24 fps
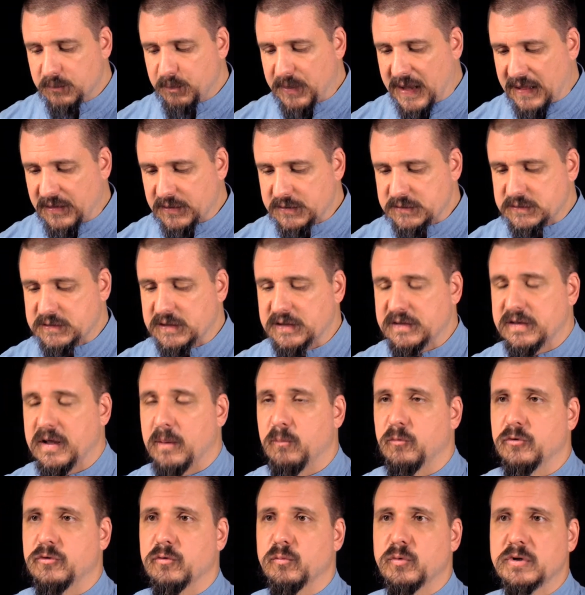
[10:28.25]
balancing them
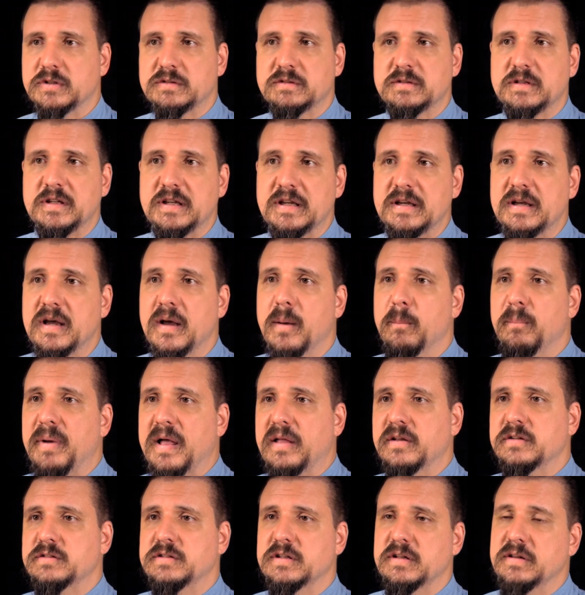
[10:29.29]
with the whisk tea,
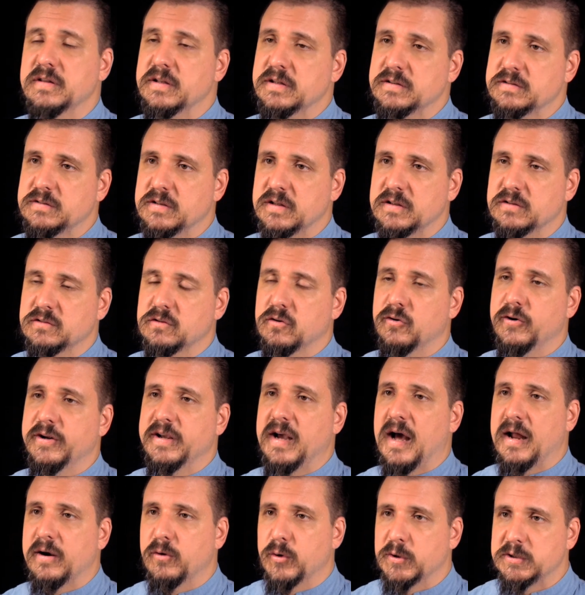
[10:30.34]
balancing these things, learning
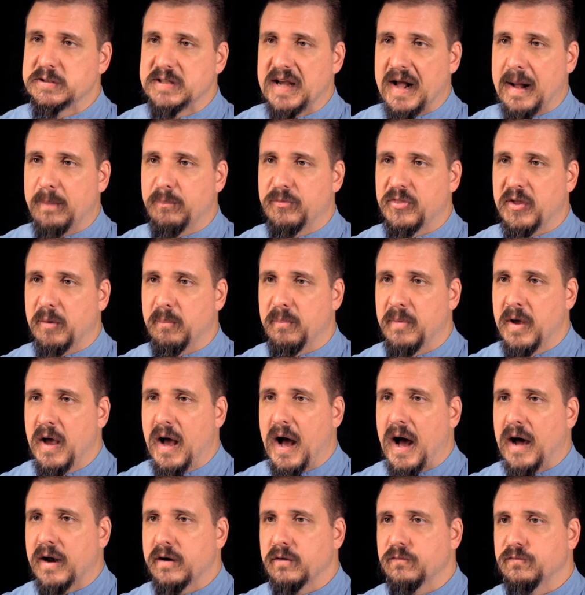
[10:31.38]
how to adapt them,
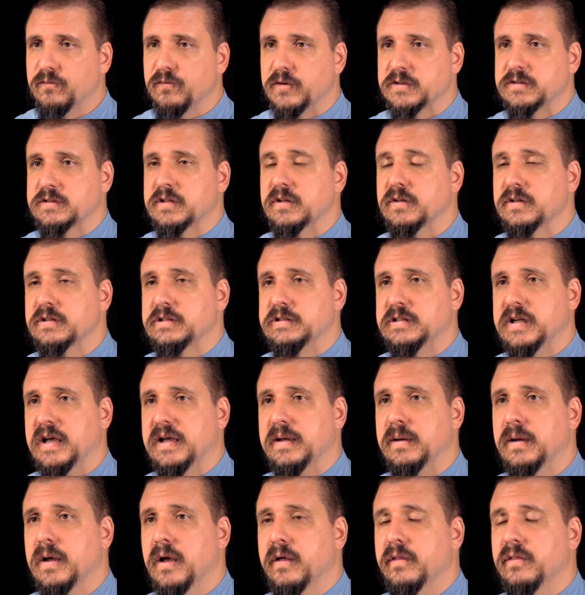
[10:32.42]
how to
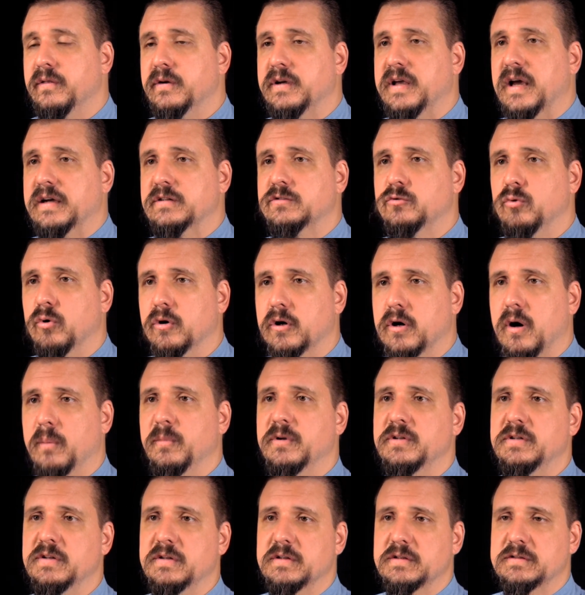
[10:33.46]
facilitate the guests who are
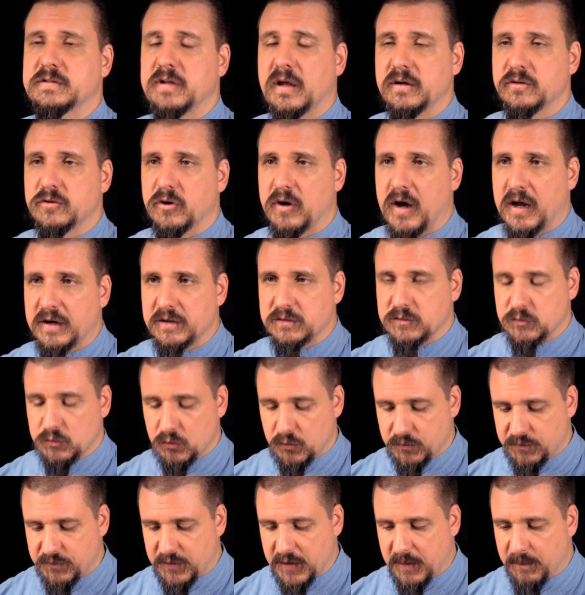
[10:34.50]
coming to the center, how to
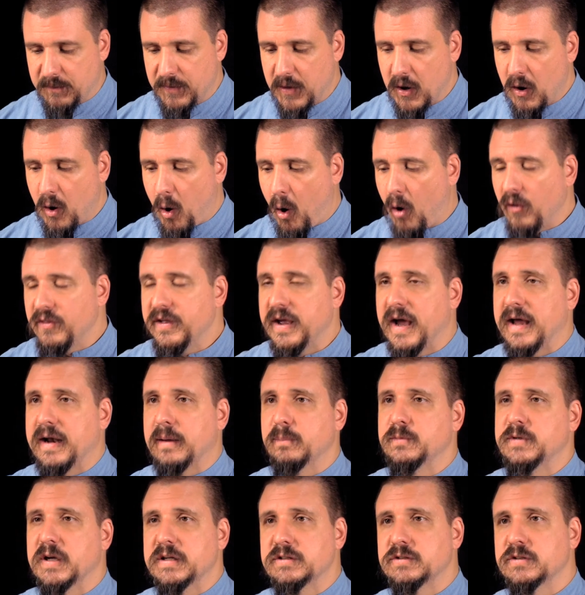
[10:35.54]
serve them. All the
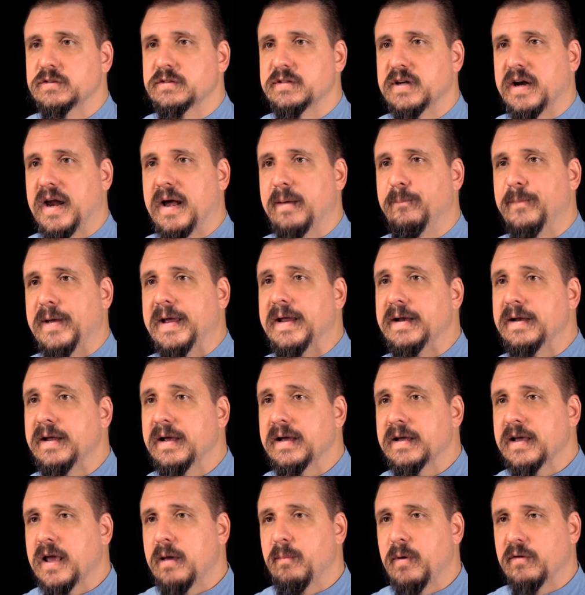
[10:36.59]
adaptations that I made
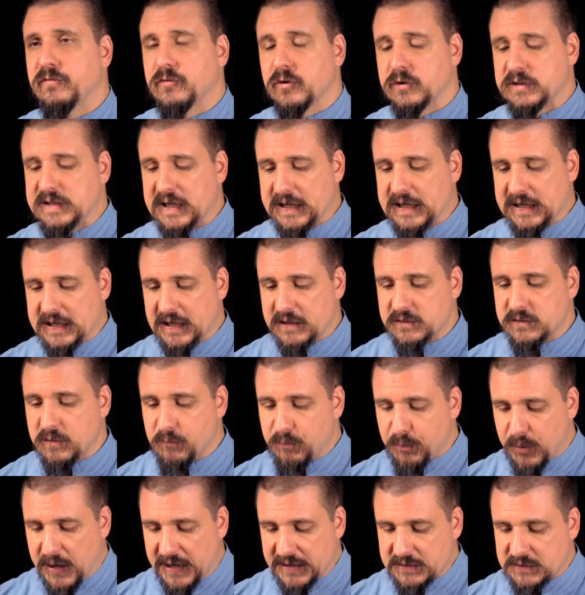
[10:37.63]
came after decades of
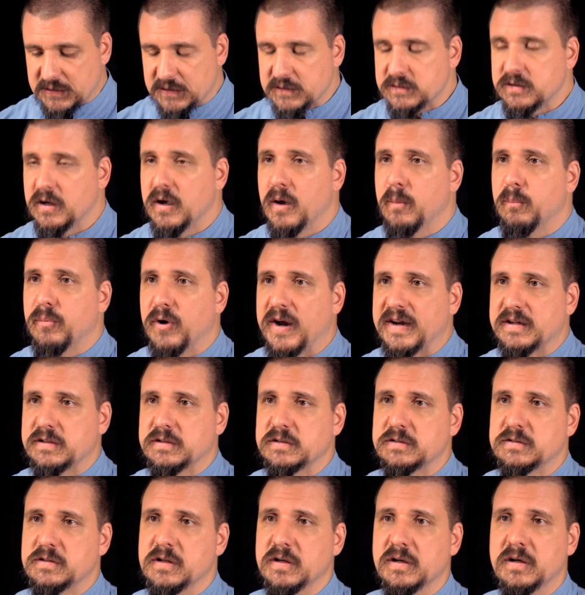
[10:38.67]
practice,
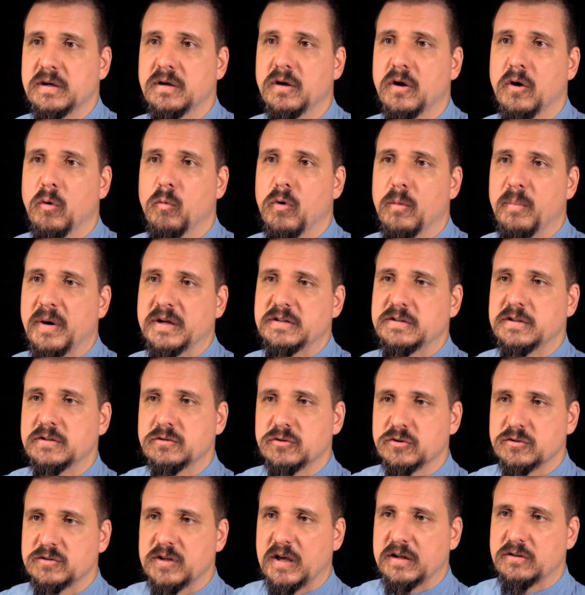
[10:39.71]
practicing what my
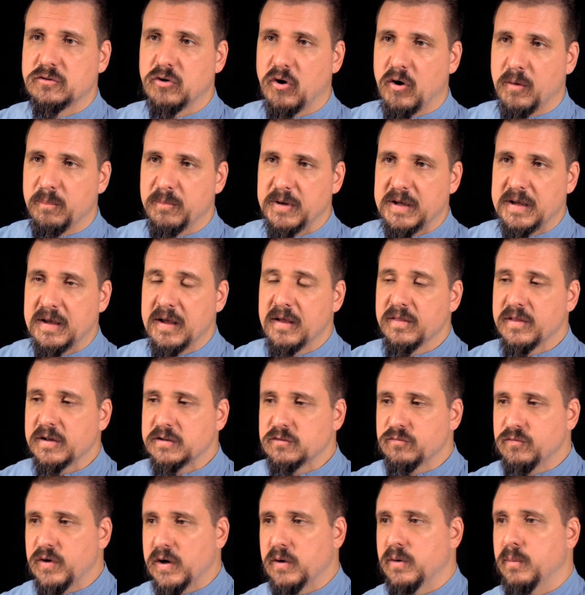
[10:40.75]
teachers had taught me. That's
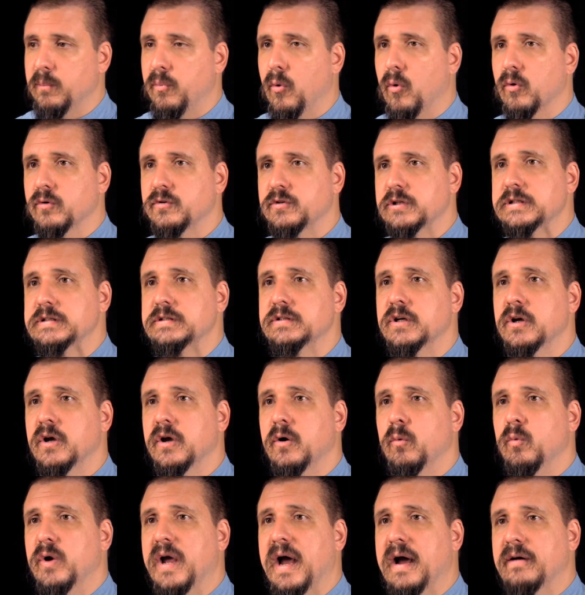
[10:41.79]
very important.
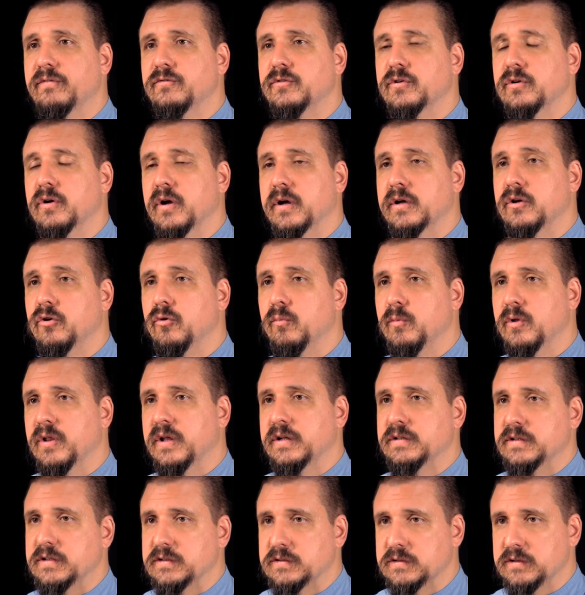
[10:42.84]
We have to
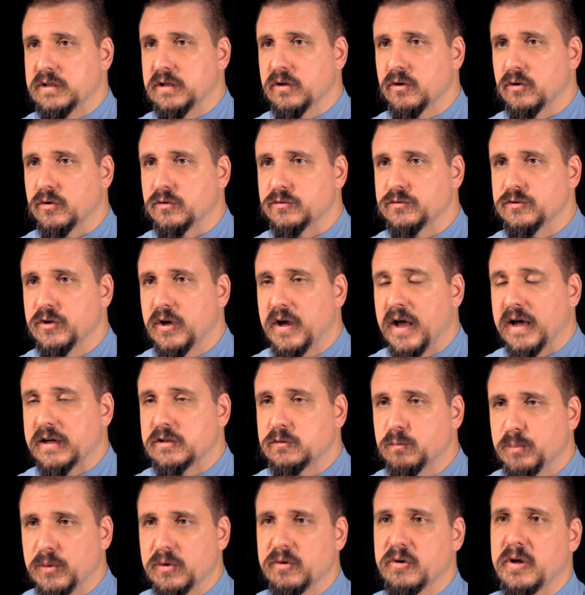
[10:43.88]
accumulate these skills
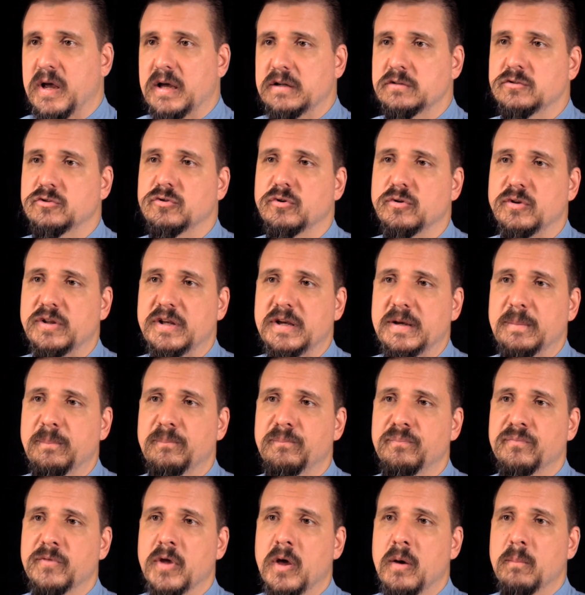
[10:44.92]
experientially
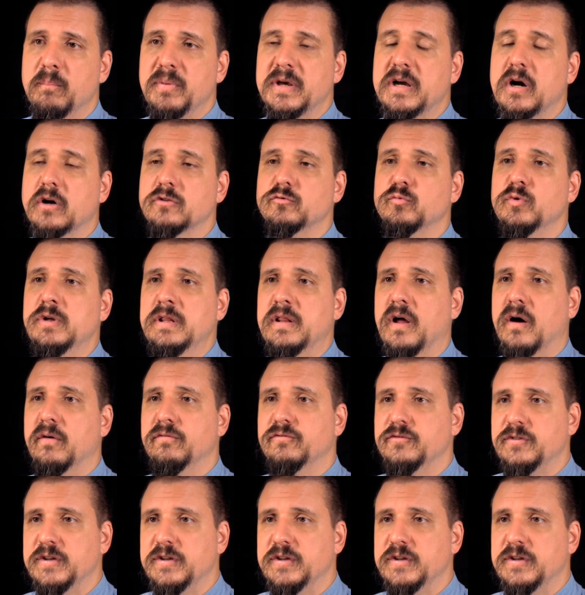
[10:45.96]
because we love